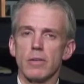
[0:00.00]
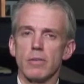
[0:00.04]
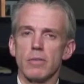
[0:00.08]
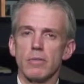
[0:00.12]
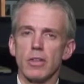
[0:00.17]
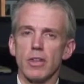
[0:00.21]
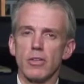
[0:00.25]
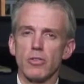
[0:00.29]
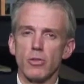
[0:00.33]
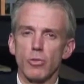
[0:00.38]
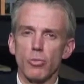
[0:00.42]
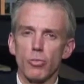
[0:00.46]

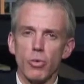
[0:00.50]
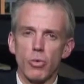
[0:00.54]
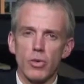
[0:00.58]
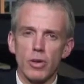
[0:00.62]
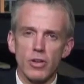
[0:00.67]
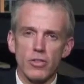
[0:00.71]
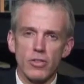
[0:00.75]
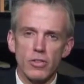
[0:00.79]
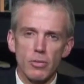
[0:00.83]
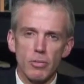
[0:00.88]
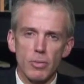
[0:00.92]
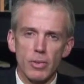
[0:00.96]
Things are
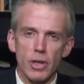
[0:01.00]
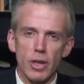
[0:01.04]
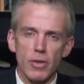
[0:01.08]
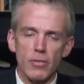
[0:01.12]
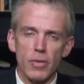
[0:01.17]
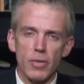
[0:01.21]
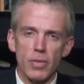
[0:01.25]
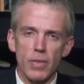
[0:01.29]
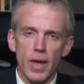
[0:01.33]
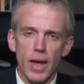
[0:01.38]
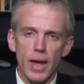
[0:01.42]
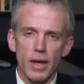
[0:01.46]
worrisome
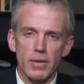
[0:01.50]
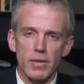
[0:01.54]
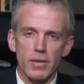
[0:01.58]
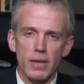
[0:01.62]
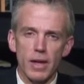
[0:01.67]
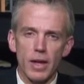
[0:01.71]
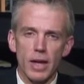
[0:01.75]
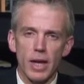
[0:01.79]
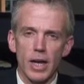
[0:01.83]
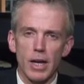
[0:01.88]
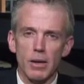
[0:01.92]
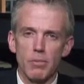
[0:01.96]
enough at that
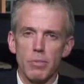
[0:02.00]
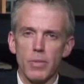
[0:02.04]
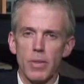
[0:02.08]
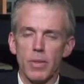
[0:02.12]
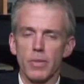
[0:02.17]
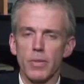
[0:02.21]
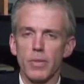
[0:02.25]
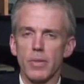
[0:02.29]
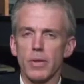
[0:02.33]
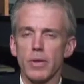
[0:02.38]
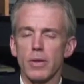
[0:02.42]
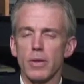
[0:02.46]
time
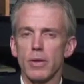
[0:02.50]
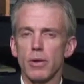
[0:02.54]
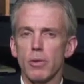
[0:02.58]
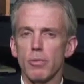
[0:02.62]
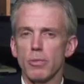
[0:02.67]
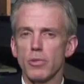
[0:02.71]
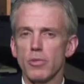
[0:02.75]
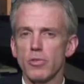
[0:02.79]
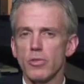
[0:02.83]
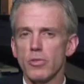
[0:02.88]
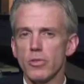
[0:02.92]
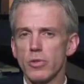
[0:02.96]
that the
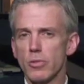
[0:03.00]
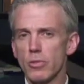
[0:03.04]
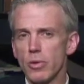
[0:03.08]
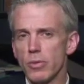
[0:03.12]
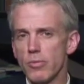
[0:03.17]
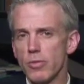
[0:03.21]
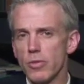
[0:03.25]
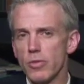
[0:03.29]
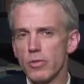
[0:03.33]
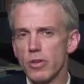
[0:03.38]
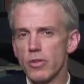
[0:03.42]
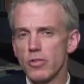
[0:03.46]
emergency
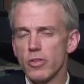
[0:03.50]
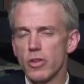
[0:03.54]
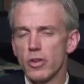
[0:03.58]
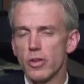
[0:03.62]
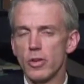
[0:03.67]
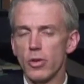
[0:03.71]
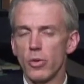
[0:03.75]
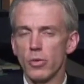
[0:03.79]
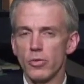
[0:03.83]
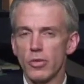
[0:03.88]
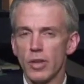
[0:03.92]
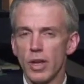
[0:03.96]
room physician
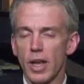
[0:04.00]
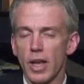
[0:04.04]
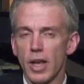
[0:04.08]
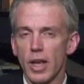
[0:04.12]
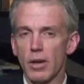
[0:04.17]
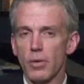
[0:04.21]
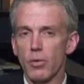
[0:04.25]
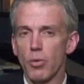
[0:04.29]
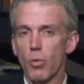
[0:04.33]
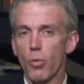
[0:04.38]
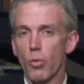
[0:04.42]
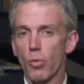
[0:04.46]
goes
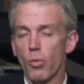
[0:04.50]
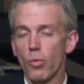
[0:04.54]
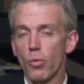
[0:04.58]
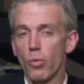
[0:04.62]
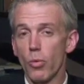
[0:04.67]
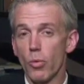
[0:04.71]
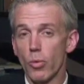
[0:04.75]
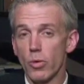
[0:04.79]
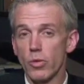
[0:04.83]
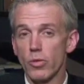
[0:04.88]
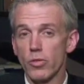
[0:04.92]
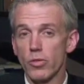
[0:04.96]
ahead,
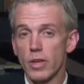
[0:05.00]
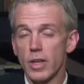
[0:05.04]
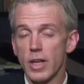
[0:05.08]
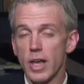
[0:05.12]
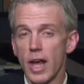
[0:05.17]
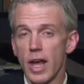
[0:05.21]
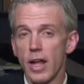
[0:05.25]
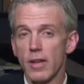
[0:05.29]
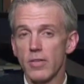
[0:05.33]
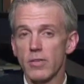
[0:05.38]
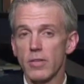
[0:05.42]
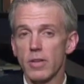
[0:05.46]
orders a
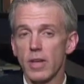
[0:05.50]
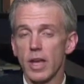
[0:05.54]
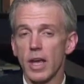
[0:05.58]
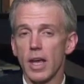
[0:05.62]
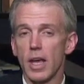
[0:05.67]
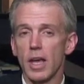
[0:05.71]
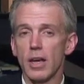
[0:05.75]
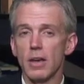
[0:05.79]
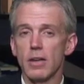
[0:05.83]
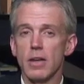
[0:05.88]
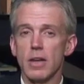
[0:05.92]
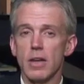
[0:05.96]
CAT
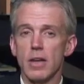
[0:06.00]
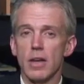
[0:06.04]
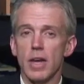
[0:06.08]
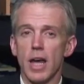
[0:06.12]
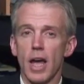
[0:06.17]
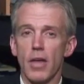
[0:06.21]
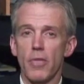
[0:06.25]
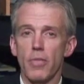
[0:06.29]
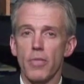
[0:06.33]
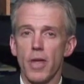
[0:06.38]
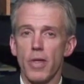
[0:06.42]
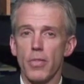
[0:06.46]
scan,
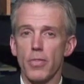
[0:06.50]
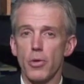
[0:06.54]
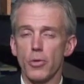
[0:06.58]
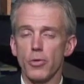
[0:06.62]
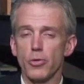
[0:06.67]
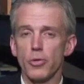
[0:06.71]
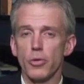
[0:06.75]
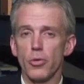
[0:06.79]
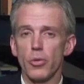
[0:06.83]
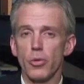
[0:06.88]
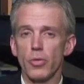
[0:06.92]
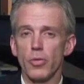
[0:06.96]
and then they're
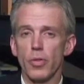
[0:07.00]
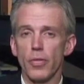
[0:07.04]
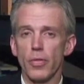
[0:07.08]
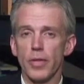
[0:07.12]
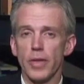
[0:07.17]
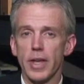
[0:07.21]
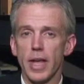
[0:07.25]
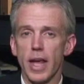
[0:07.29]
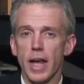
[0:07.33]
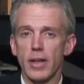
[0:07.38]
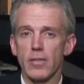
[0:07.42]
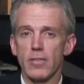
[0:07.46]
told that the
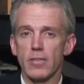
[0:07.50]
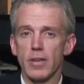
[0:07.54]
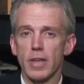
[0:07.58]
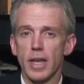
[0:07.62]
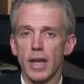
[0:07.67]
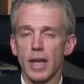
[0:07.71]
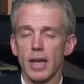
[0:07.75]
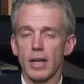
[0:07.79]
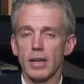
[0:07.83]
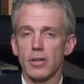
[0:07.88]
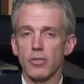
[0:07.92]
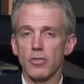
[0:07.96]
CAT
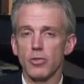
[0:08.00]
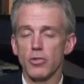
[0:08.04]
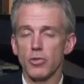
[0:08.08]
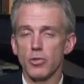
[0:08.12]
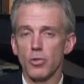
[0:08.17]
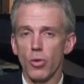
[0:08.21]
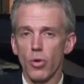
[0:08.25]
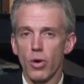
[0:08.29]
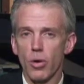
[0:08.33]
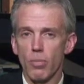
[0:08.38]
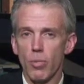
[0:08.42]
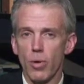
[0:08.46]
scan is
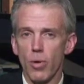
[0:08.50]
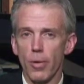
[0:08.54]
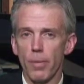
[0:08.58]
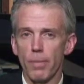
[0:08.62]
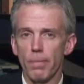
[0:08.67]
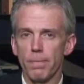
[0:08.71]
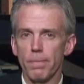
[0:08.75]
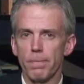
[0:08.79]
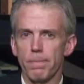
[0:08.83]
normal.